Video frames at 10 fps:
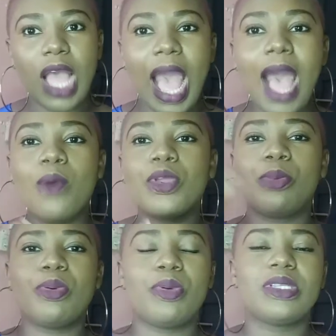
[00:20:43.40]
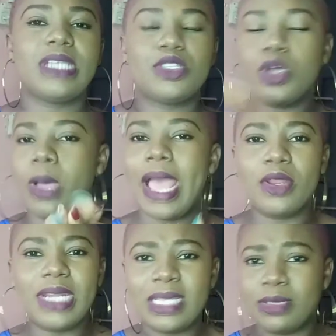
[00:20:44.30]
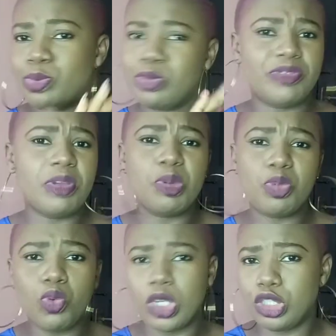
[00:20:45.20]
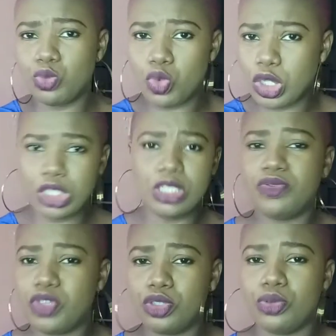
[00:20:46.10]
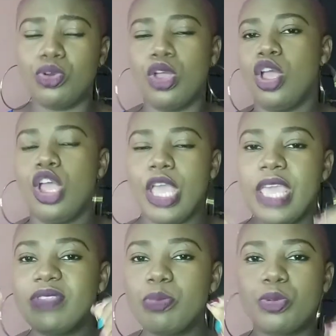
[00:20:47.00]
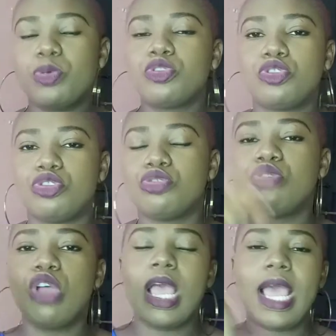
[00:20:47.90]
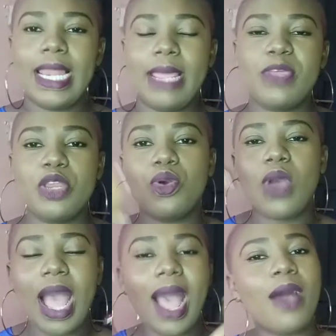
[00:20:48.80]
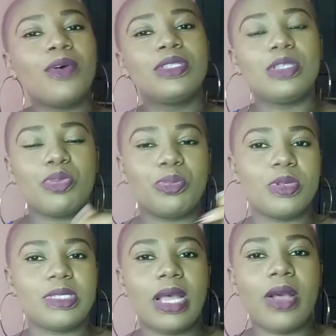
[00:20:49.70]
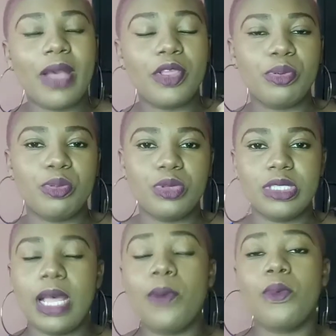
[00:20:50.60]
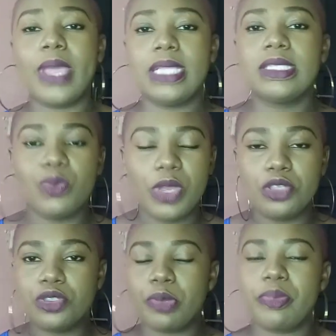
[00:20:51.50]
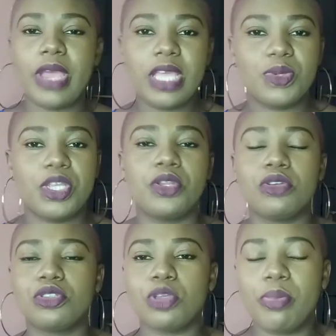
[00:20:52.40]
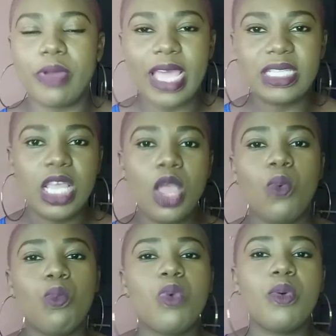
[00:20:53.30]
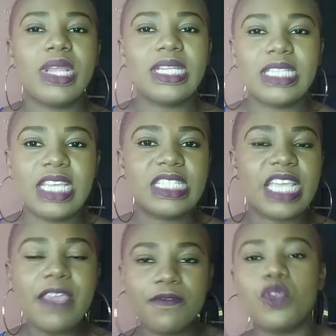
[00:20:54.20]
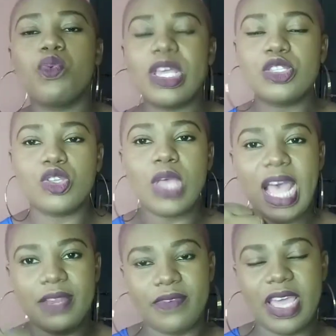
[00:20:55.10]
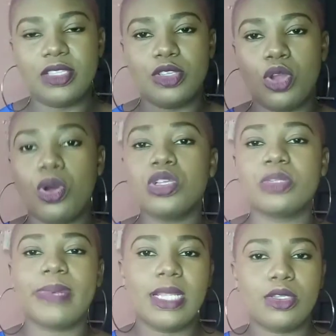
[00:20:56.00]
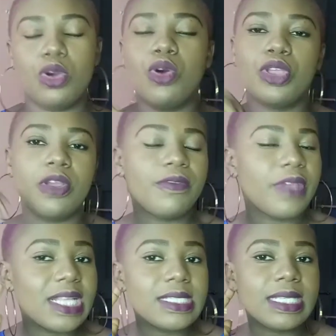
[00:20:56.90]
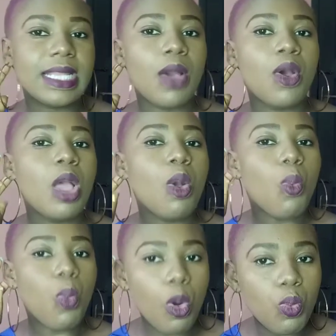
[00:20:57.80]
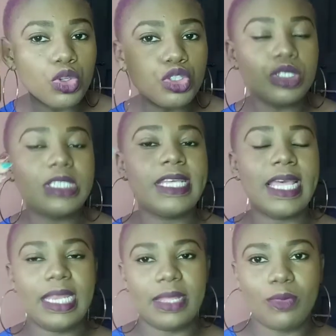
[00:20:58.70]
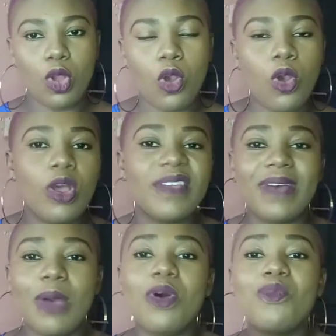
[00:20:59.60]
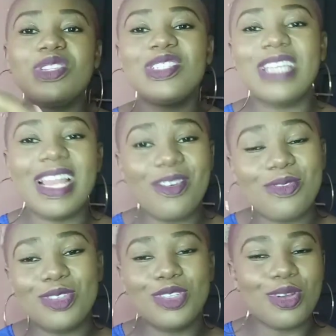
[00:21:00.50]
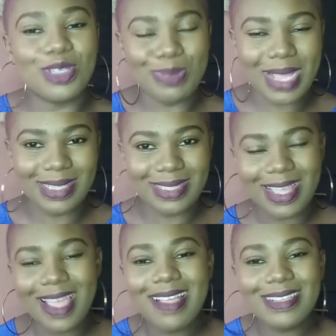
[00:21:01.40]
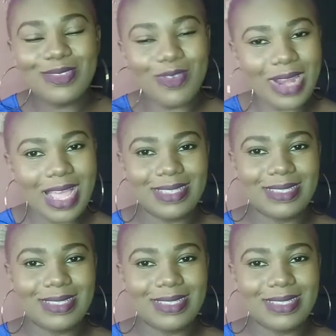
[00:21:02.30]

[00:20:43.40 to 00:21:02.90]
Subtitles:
how your proposal. So I know that different people watch this video. If they propose to you, let me know how your proposal went. Were you surprised? Were you not surprised? What were the things? If you were to advise your husband or your fiancé now, what would you tell him? Or in fact, what would you tell your future husband? So that